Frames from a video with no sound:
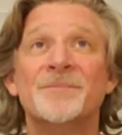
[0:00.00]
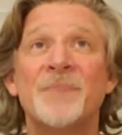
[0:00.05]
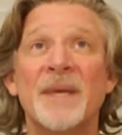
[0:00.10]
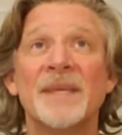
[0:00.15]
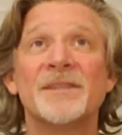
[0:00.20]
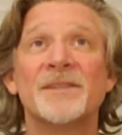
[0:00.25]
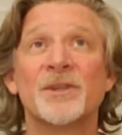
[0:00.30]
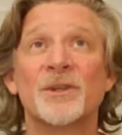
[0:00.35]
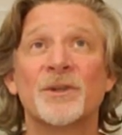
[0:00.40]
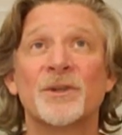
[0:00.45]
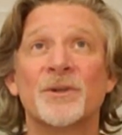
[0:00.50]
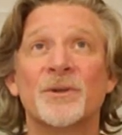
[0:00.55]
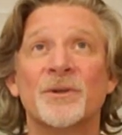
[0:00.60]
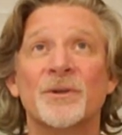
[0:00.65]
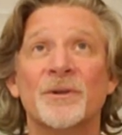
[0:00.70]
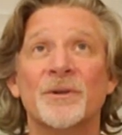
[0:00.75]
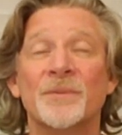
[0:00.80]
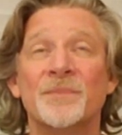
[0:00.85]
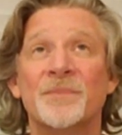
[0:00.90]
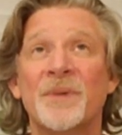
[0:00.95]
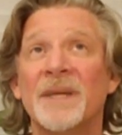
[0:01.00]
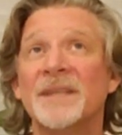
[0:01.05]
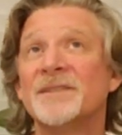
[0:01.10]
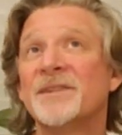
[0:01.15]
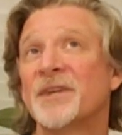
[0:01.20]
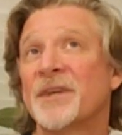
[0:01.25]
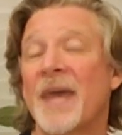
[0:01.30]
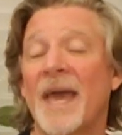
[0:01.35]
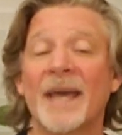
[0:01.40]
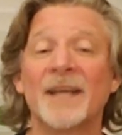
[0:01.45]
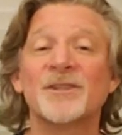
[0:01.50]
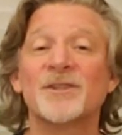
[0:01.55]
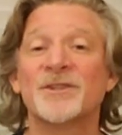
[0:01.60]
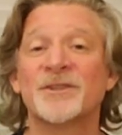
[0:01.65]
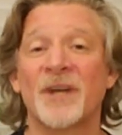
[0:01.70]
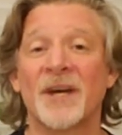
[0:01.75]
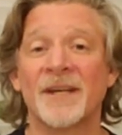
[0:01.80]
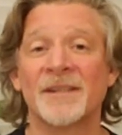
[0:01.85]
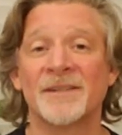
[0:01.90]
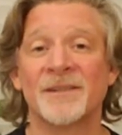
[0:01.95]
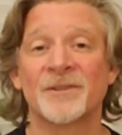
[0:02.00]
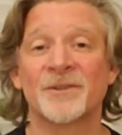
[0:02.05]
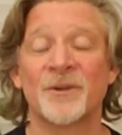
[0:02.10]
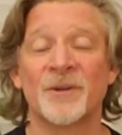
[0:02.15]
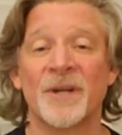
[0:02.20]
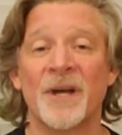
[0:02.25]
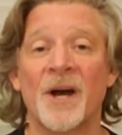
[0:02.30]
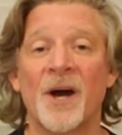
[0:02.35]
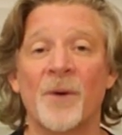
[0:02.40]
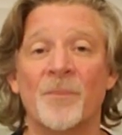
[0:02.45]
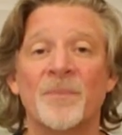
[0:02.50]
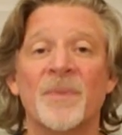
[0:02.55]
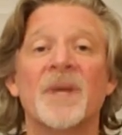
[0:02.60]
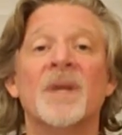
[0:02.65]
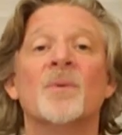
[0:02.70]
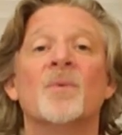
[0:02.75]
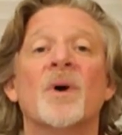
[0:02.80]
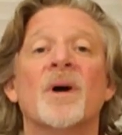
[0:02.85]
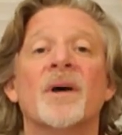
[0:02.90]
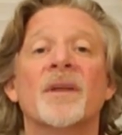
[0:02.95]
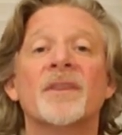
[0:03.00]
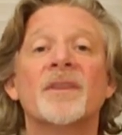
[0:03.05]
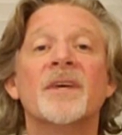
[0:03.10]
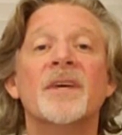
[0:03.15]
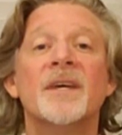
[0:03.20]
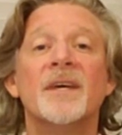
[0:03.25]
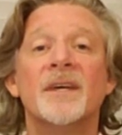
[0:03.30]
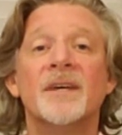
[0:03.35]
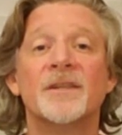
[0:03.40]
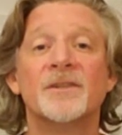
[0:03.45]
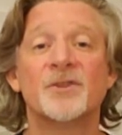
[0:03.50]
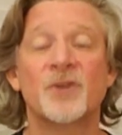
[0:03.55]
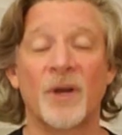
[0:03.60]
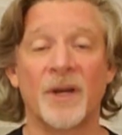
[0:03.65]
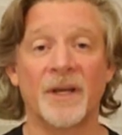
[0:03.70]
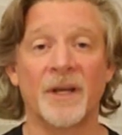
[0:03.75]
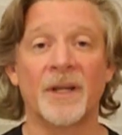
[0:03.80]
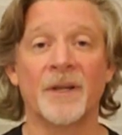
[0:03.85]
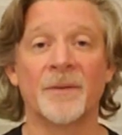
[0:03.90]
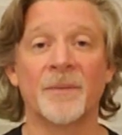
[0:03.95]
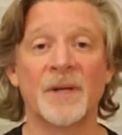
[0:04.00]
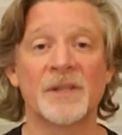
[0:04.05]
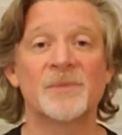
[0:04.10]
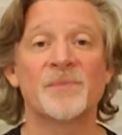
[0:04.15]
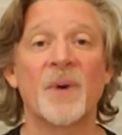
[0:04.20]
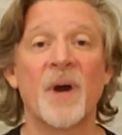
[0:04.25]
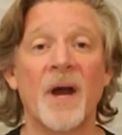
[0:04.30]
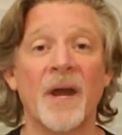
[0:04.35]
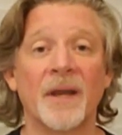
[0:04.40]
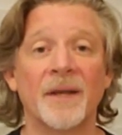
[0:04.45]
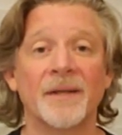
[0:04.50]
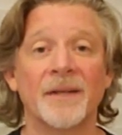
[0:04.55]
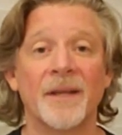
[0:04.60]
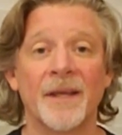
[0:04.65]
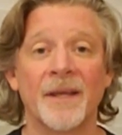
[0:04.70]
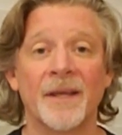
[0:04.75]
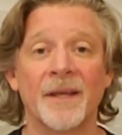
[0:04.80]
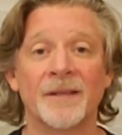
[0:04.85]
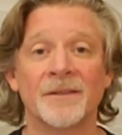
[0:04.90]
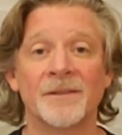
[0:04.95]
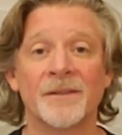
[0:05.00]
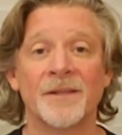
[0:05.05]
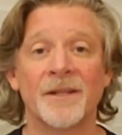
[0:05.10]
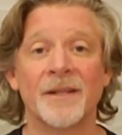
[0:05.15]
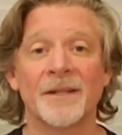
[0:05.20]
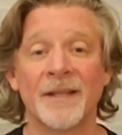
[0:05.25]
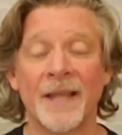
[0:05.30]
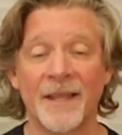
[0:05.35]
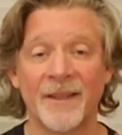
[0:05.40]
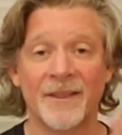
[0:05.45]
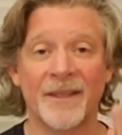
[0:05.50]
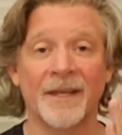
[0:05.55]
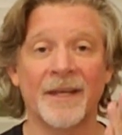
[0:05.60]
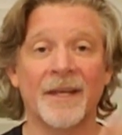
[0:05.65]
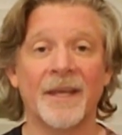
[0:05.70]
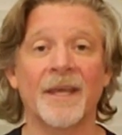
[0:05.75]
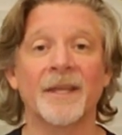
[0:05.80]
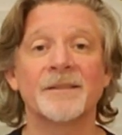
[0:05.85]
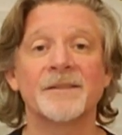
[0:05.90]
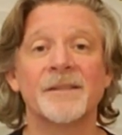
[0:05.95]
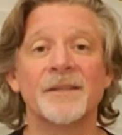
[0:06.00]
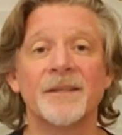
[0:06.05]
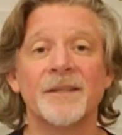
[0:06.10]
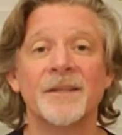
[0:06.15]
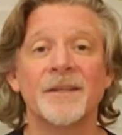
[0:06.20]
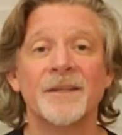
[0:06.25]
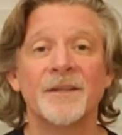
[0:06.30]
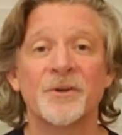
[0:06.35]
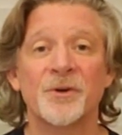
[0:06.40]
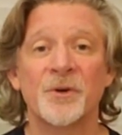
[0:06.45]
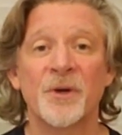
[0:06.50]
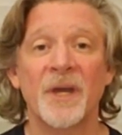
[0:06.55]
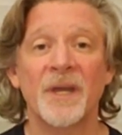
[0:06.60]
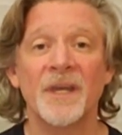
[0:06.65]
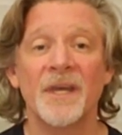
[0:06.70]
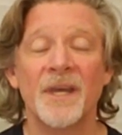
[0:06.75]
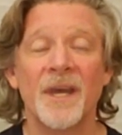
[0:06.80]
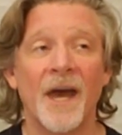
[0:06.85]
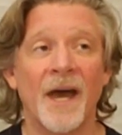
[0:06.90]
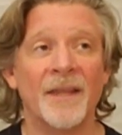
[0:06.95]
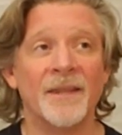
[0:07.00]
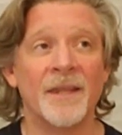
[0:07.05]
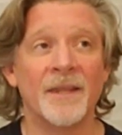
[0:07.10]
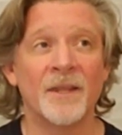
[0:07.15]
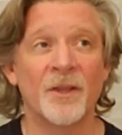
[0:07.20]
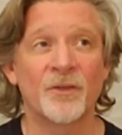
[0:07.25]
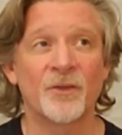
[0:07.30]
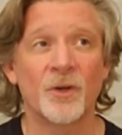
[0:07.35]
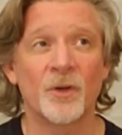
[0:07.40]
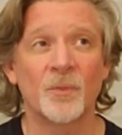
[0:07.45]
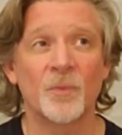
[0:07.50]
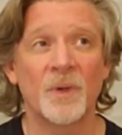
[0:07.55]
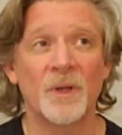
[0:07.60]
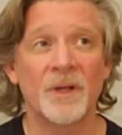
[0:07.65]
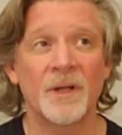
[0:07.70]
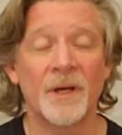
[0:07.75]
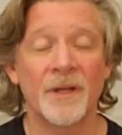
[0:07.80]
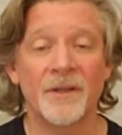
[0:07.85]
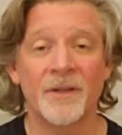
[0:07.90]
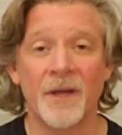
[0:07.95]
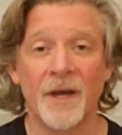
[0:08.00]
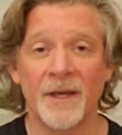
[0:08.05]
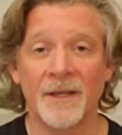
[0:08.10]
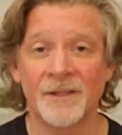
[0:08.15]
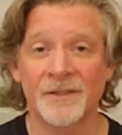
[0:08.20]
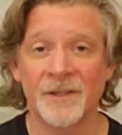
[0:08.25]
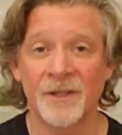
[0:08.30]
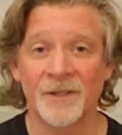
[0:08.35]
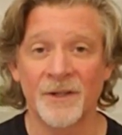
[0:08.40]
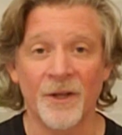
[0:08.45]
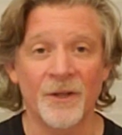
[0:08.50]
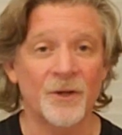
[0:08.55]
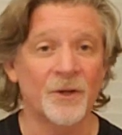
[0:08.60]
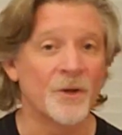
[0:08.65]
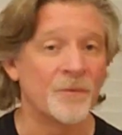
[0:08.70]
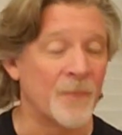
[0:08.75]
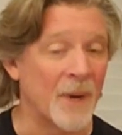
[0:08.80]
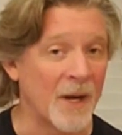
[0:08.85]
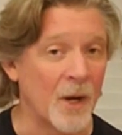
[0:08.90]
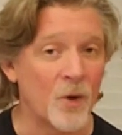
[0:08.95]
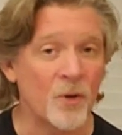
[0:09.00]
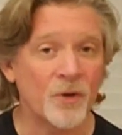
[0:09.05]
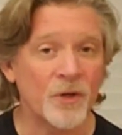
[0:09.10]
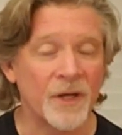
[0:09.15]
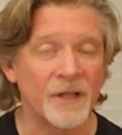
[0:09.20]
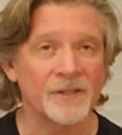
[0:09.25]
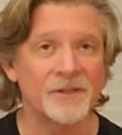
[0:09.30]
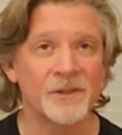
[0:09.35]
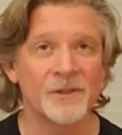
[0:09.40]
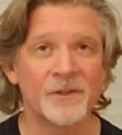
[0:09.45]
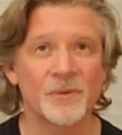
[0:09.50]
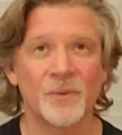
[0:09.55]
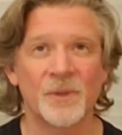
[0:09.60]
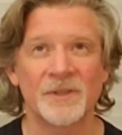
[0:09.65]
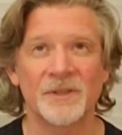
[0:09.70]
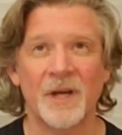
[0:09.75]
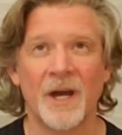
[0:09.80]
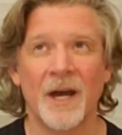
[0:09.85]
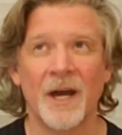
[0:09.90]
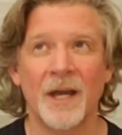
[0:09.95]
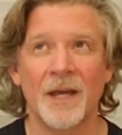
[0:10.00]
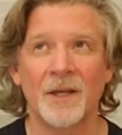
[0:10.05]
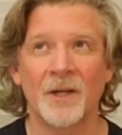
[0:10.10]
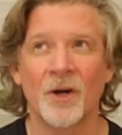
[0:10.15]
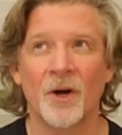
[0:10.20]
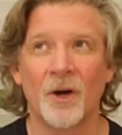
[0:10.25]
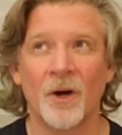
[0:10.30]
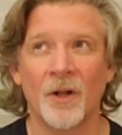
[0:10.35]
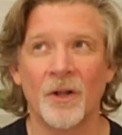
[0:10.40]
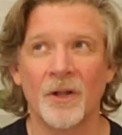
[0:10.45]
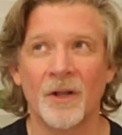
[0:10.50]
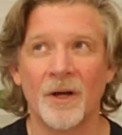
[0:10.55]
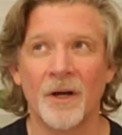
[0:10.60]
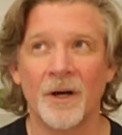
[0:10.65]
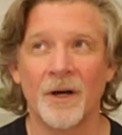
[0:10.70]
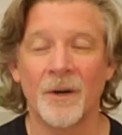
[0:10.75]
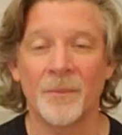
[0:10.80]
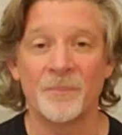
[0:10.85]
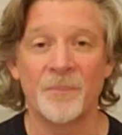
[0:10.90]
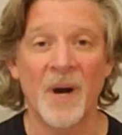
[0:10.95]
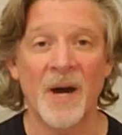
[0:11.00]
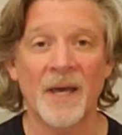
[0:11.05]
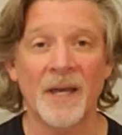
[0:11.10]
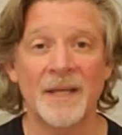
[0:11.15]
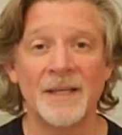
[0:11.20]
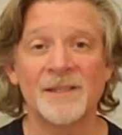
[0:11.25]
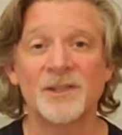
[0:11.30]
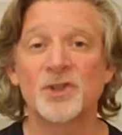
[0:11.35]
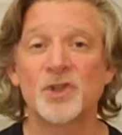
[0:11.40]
basic exercise that's going to help me with straightening my spine and lengthening it. Okay, and then the third one is another of my own creations, which I call body